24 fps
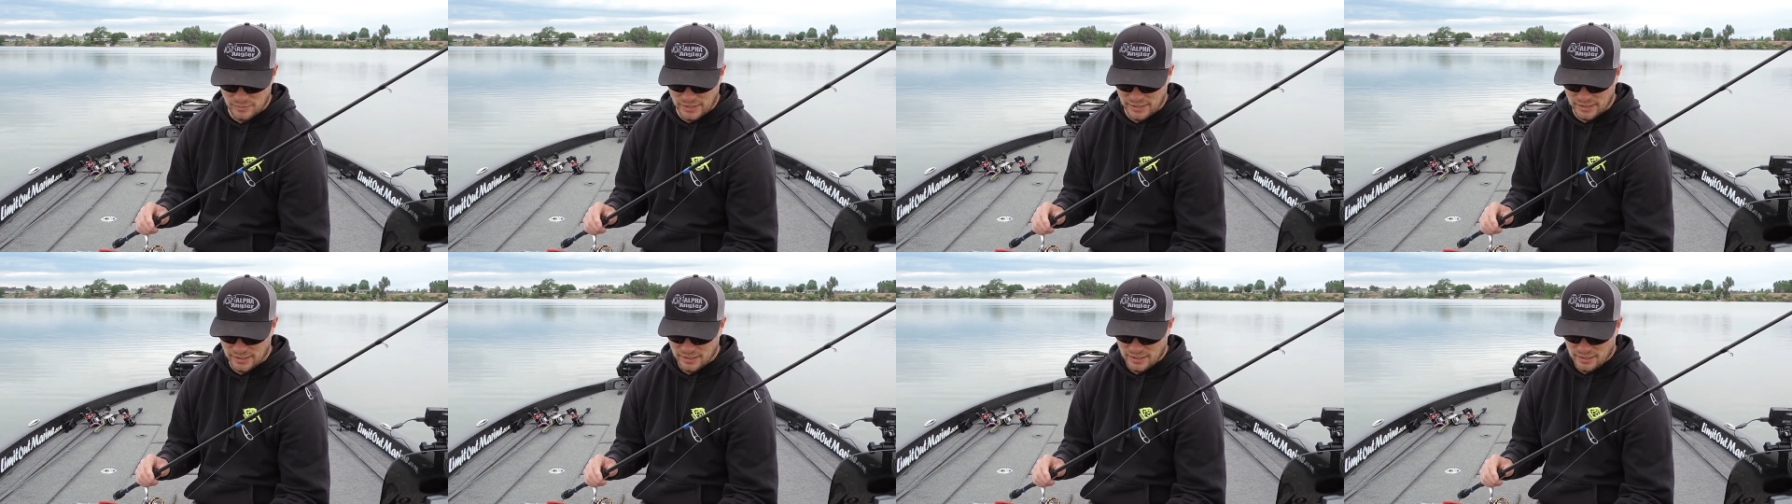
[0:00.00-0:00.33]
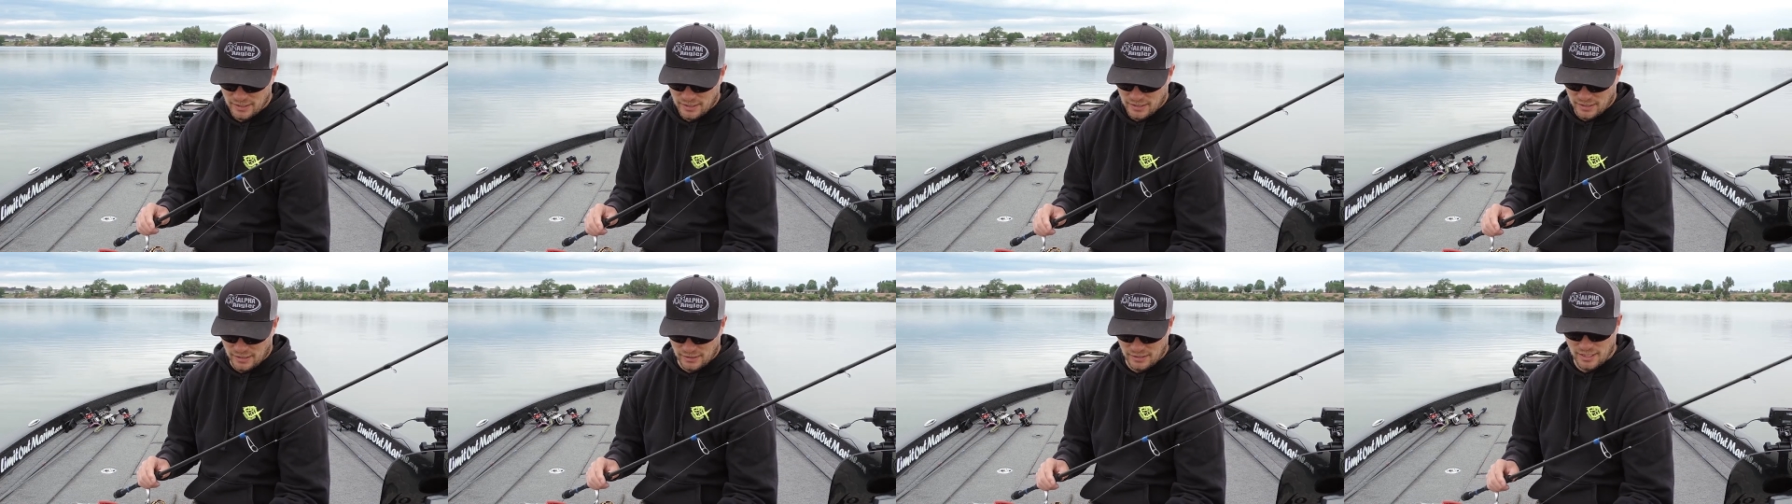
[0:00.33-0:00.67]
But
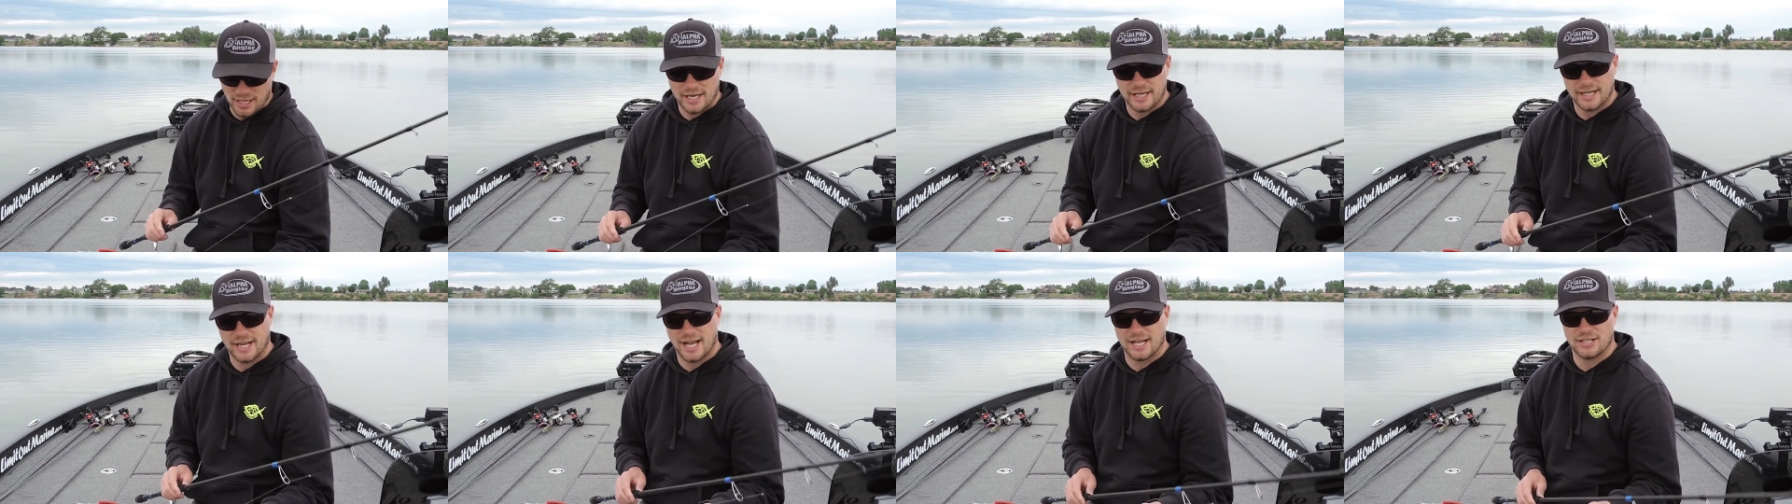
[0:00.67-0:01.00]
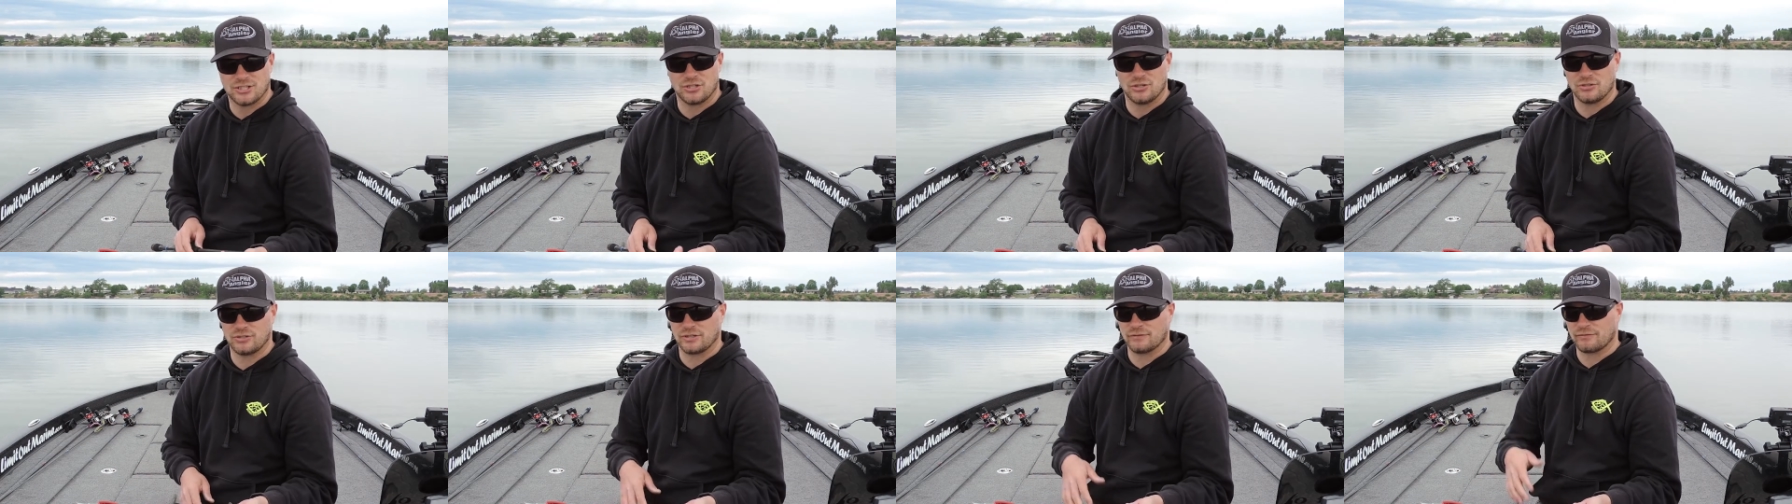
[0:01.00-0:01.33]
a lot of
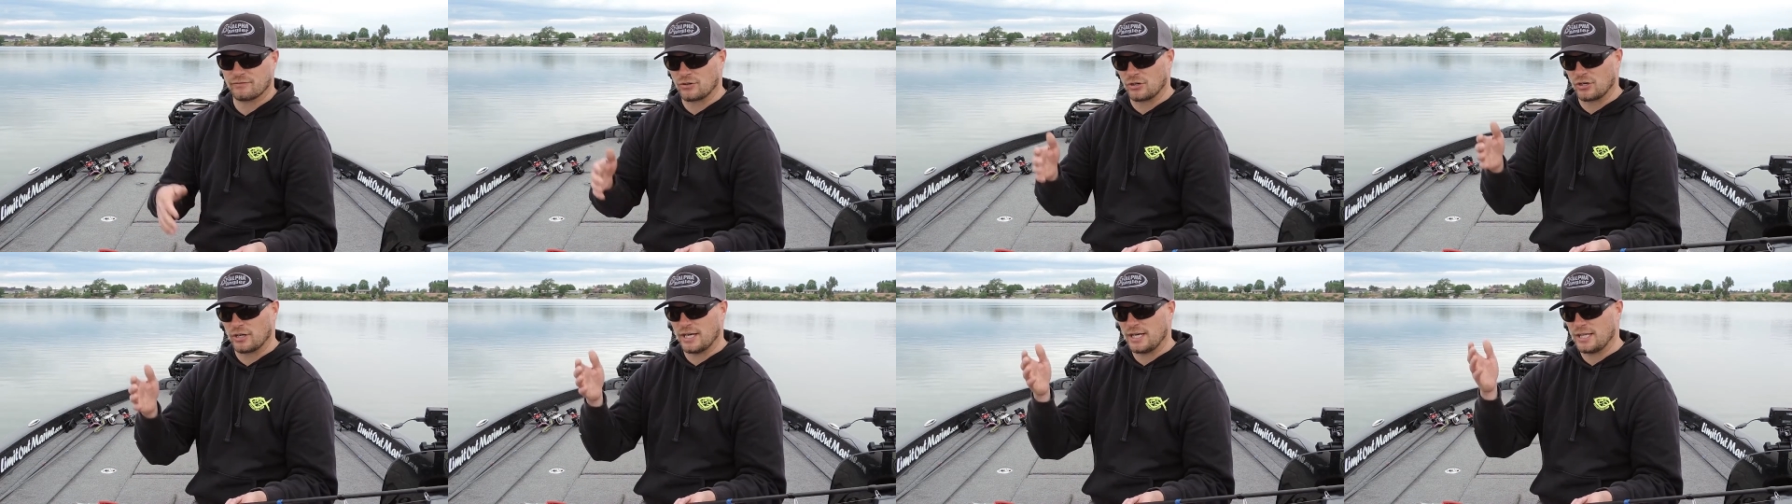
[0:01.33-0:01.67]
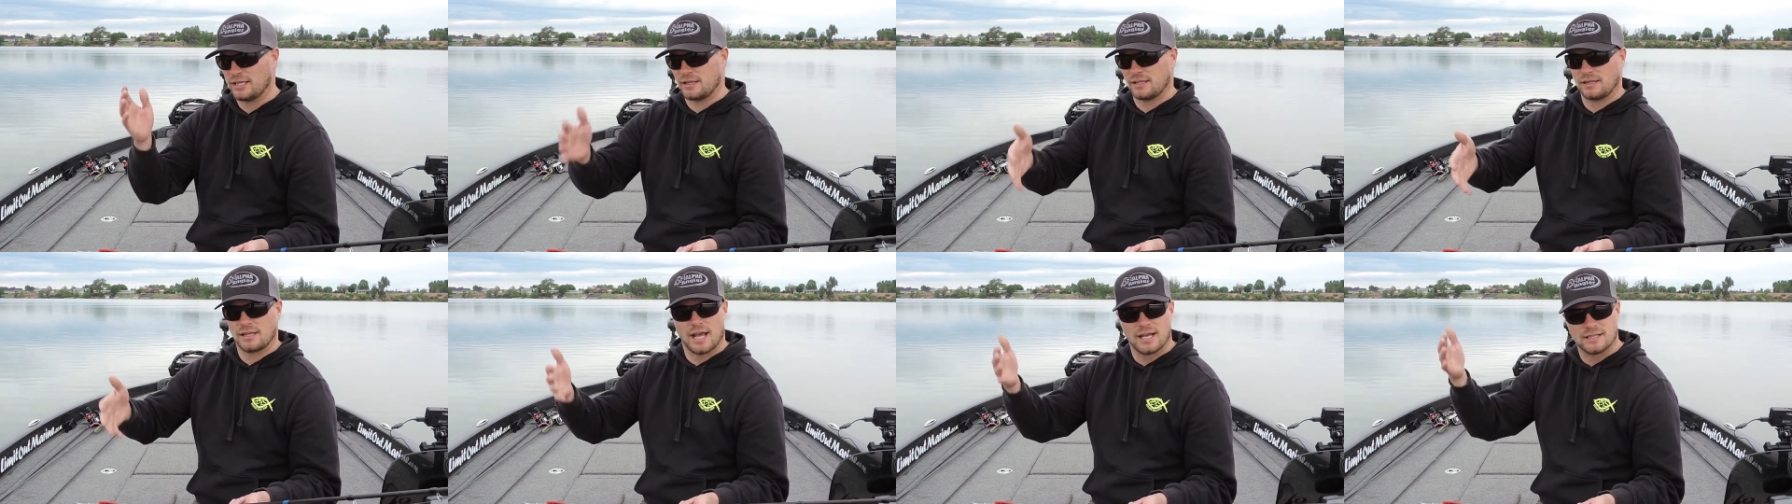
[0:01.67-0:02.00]
guys use it for
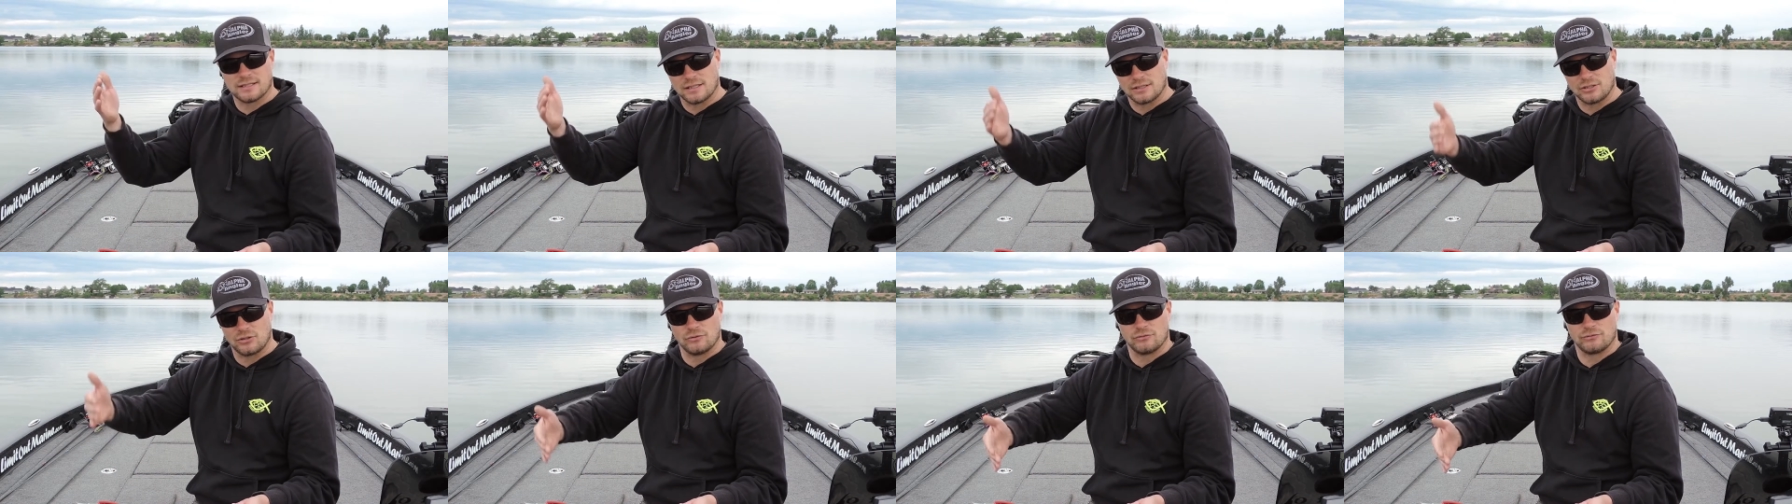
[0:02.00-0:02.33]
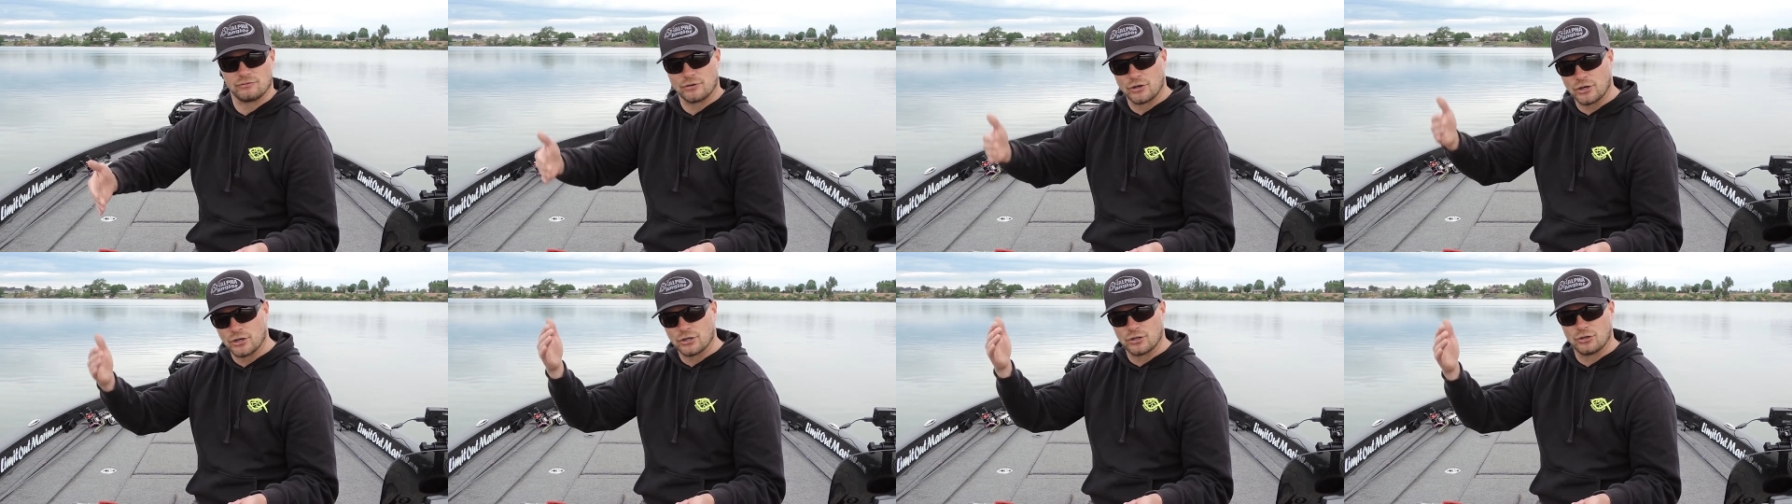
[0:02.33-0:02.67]
anything that has a little
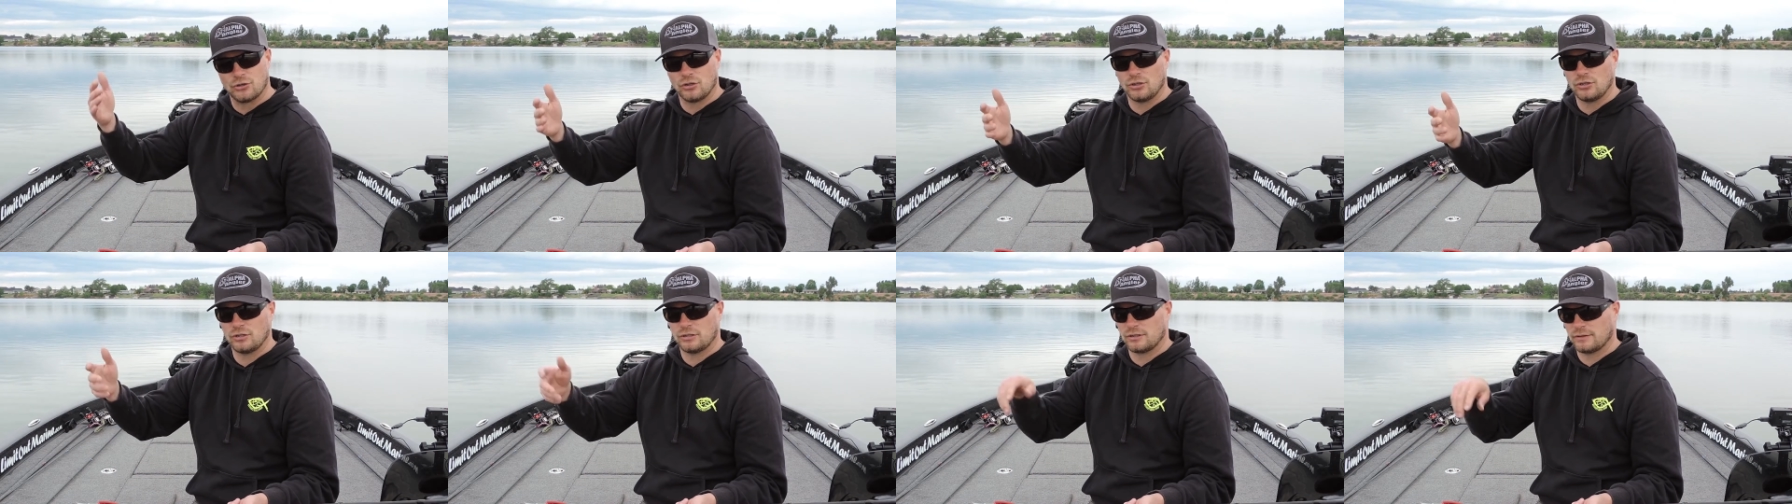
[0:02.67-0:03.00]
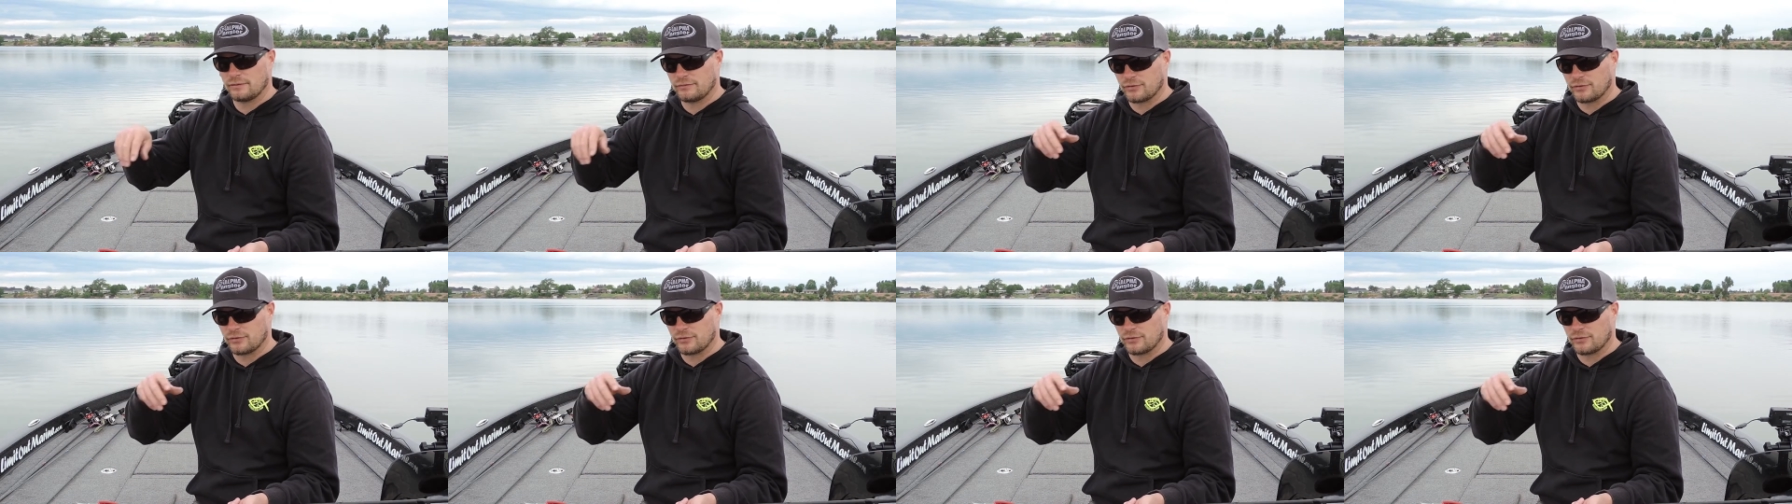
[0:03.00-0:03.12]
vertical,